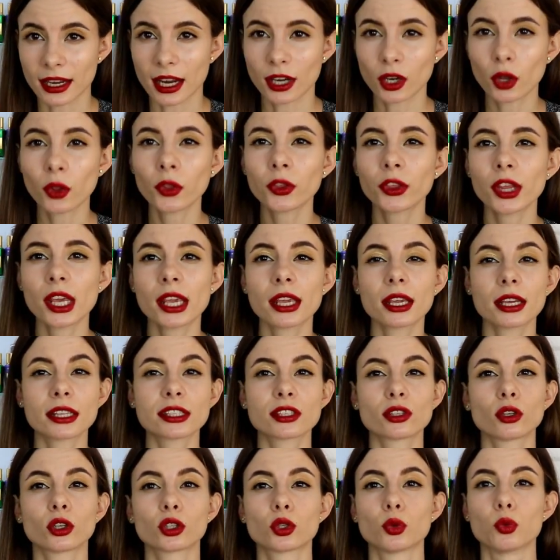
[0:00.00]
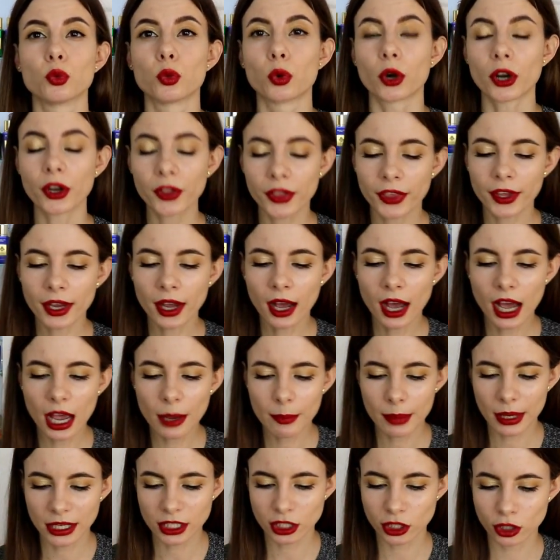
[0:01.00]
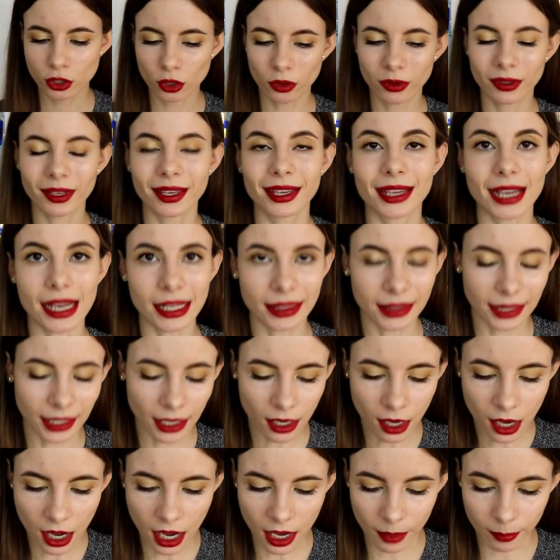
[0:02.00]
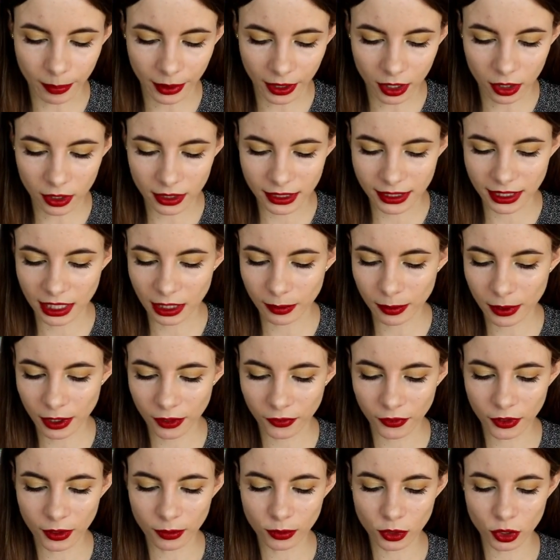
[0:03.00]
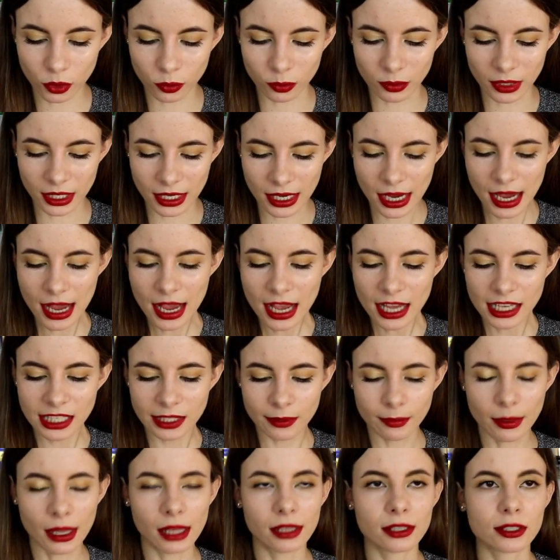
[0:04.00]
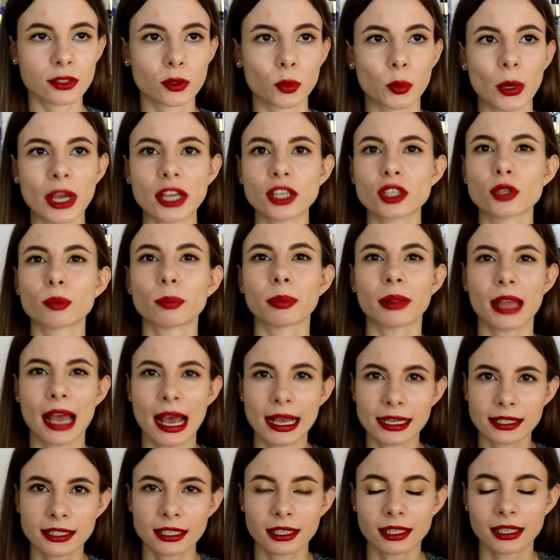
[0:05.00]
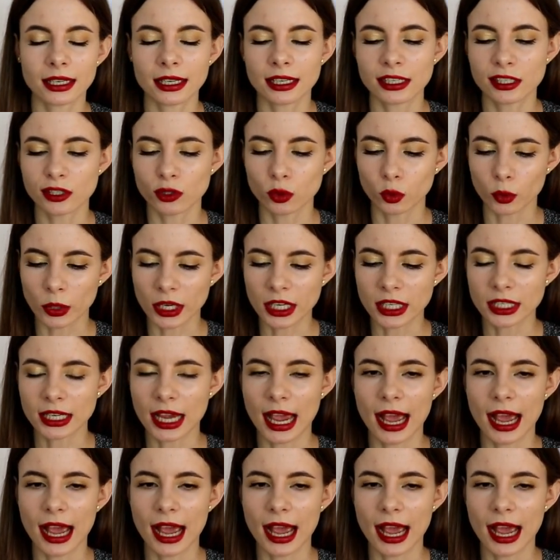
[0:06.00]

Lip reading: I don't think it's not worth the hype, I just don't get the hype, because that perfume to me smells way too plasticky, sweet,